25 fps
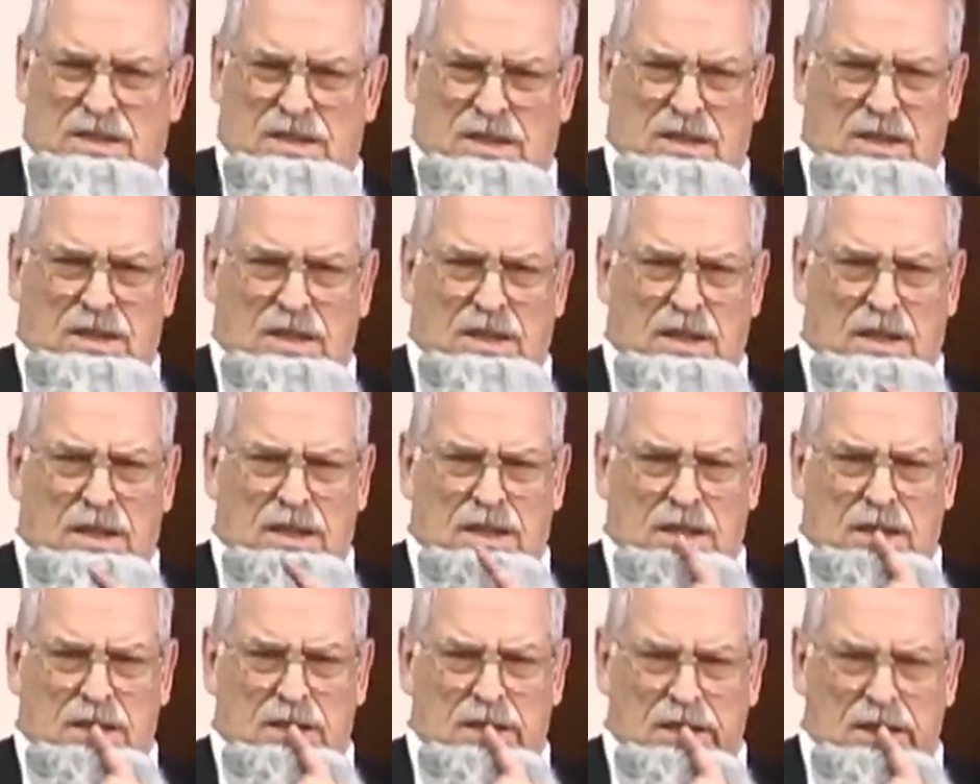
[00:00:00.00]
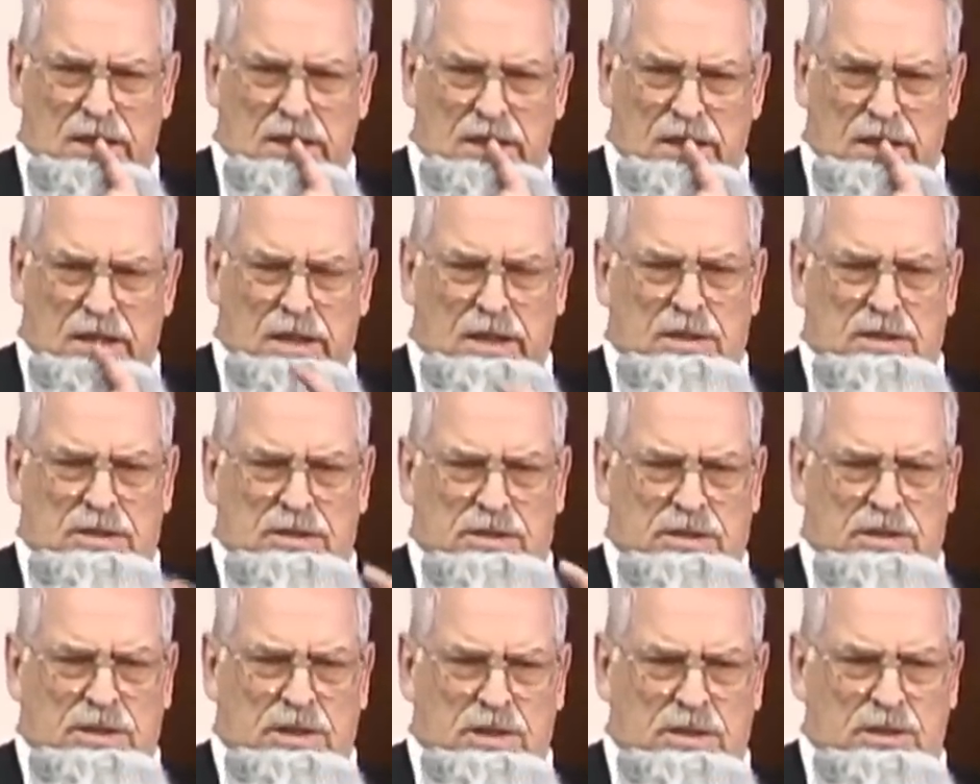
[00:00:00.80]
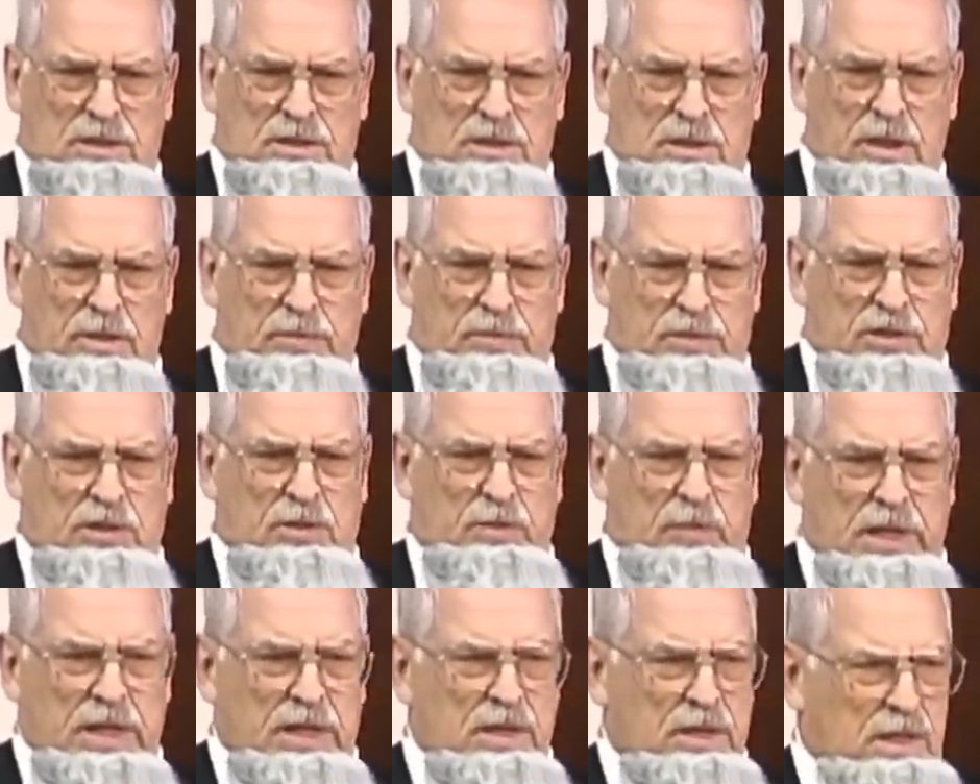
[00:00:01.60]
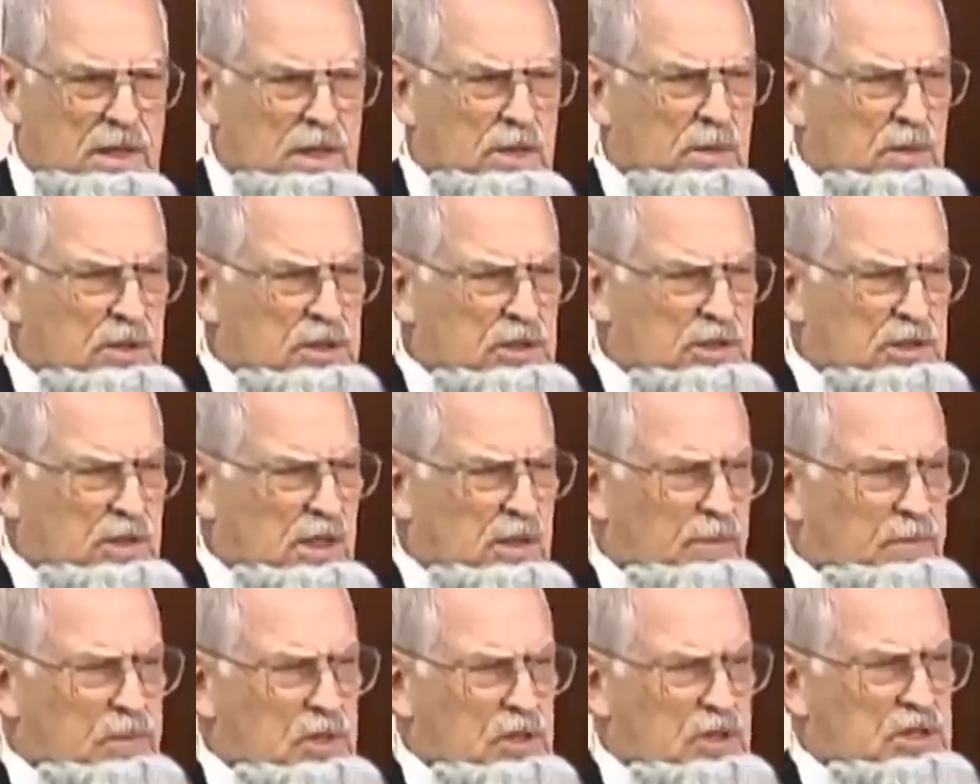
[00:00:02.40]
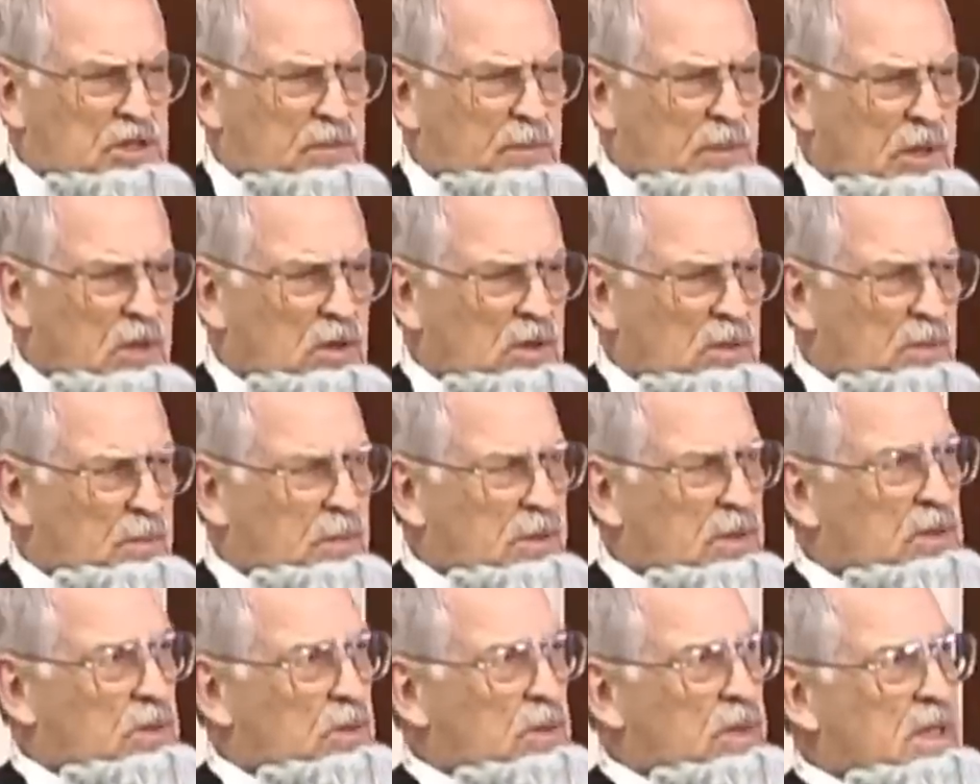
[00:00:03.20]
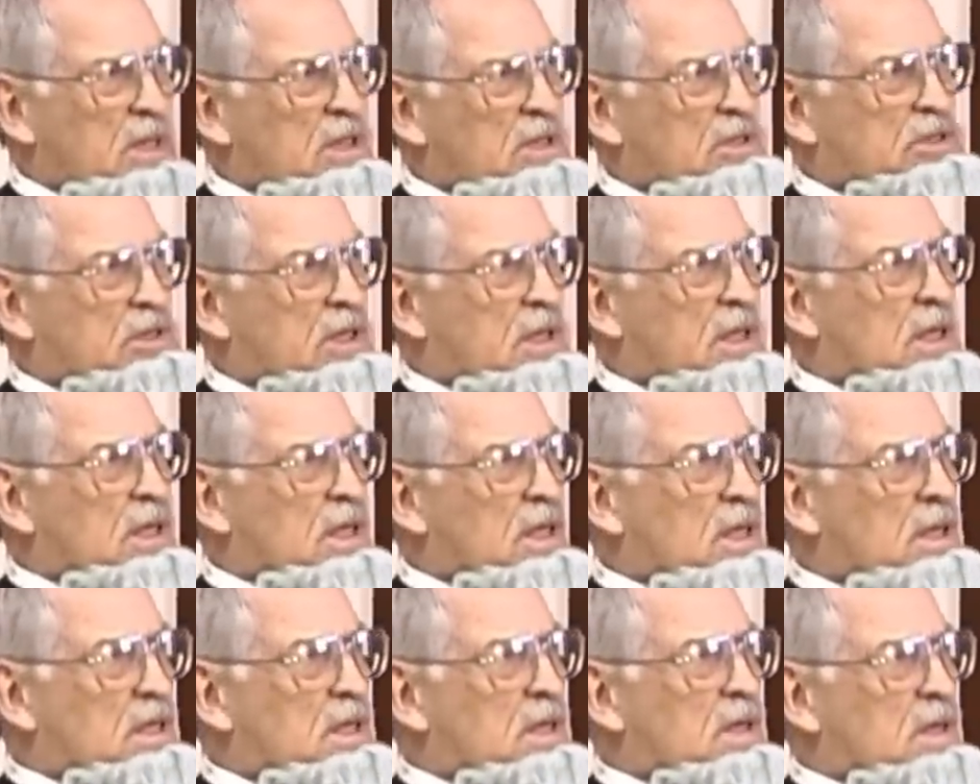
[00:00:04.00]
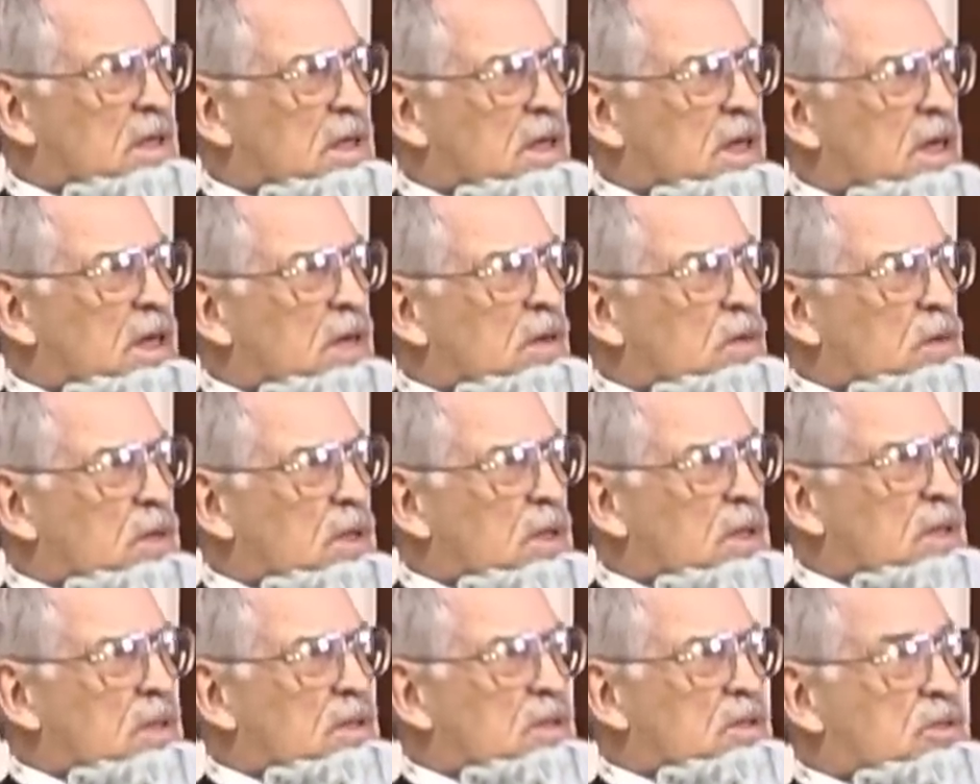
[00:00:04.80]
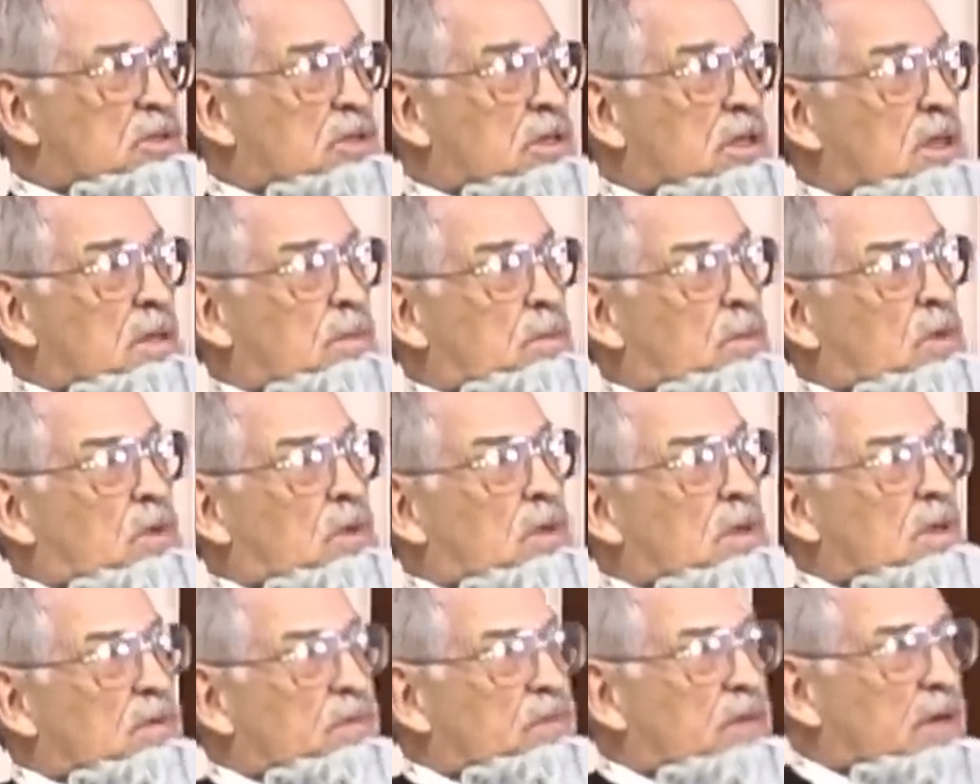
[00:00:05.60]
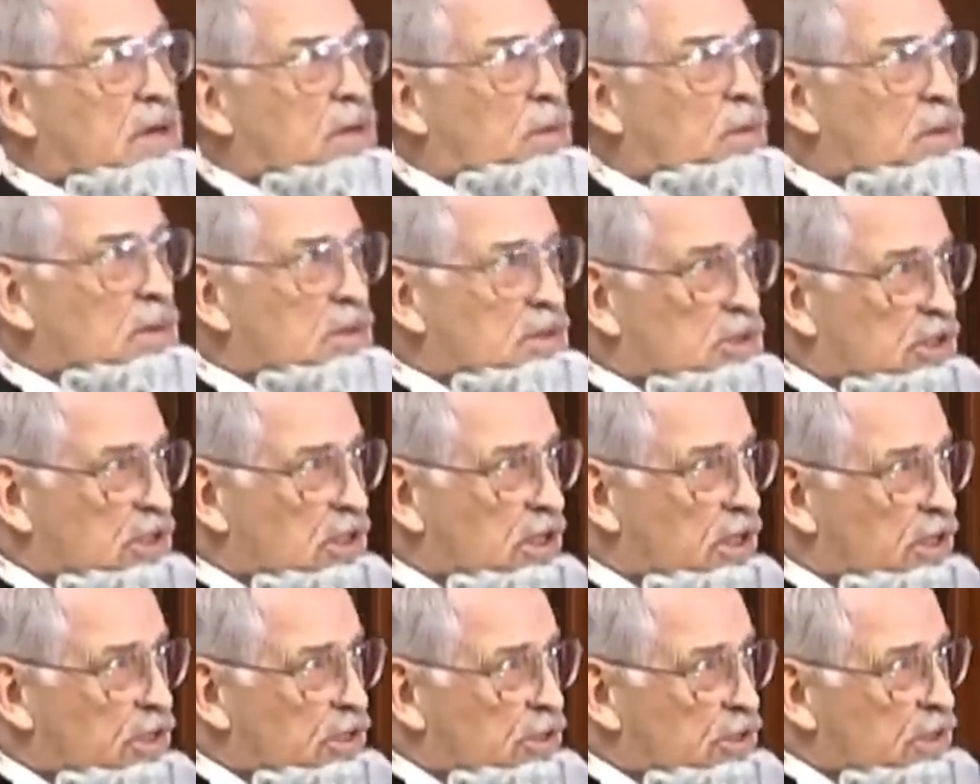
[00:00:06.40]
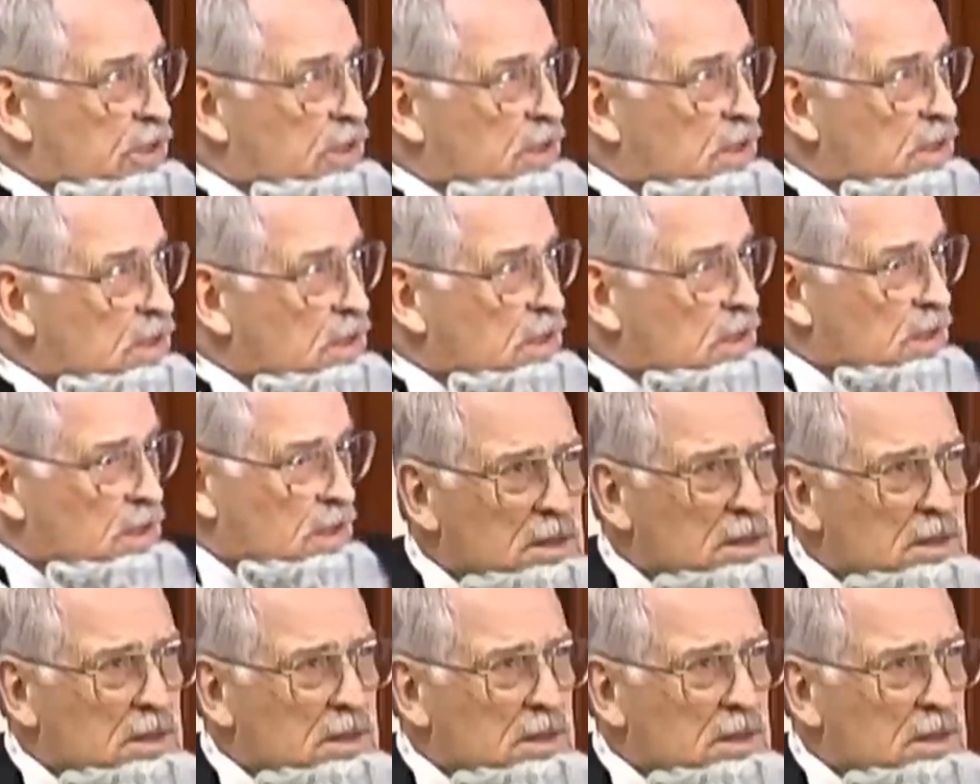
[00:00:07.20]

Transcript: Yes, it seems to me there was some dispute between Santa Clara County and the State Board of Equalization.